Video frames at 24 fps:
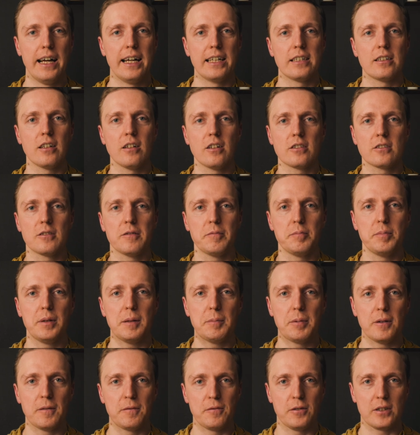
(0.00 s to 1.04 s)
And a lot of
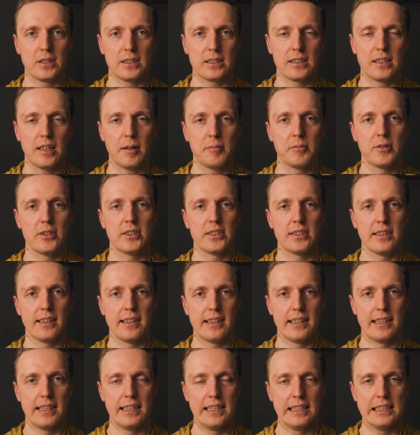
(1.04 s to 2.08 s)
people for some reason
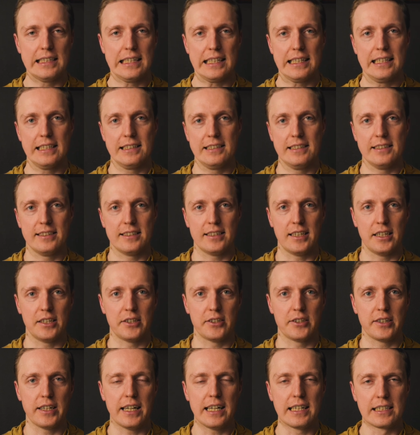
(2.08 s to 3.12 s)
think that
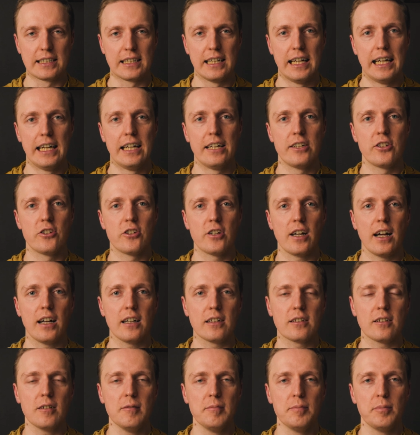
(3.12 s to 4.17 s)
inside React,
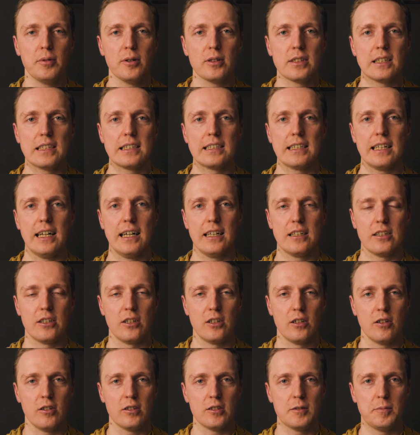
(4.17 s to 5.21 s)
child components are
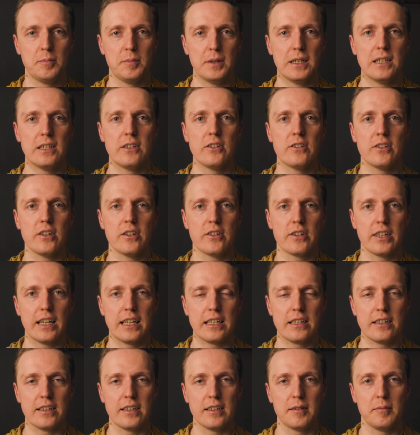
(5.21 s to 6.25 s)
not being
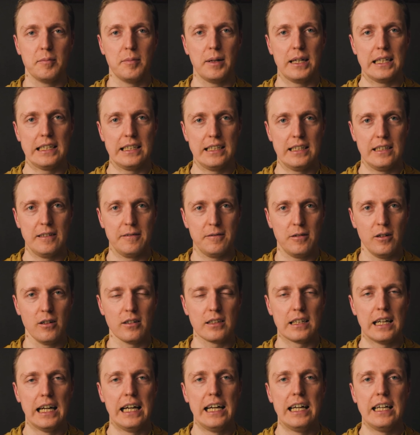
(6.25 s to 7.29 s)
re-rendered by
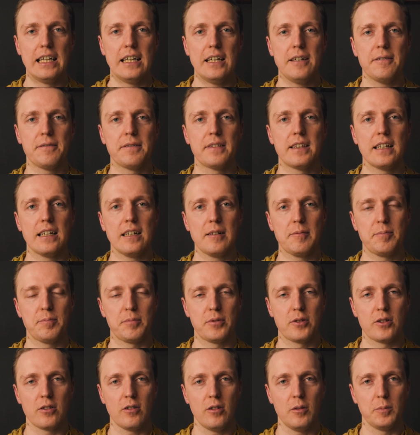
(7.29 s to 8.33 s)
default if their
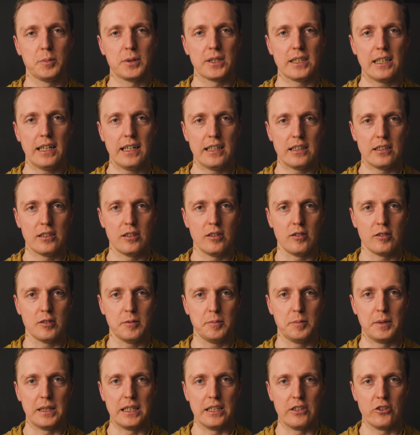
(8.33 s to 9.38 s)
props are
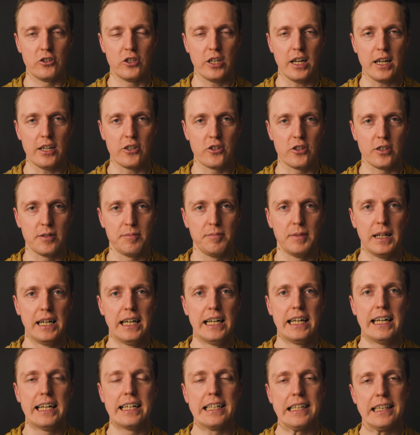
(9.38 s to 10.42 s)
not being changed.
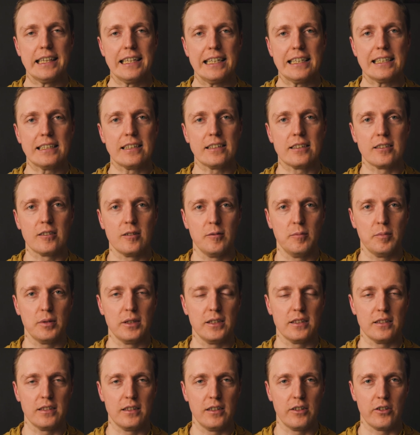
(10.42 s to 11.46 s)
And this is
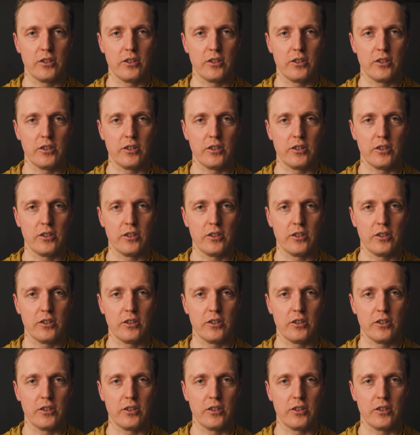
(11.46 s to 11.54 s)
completely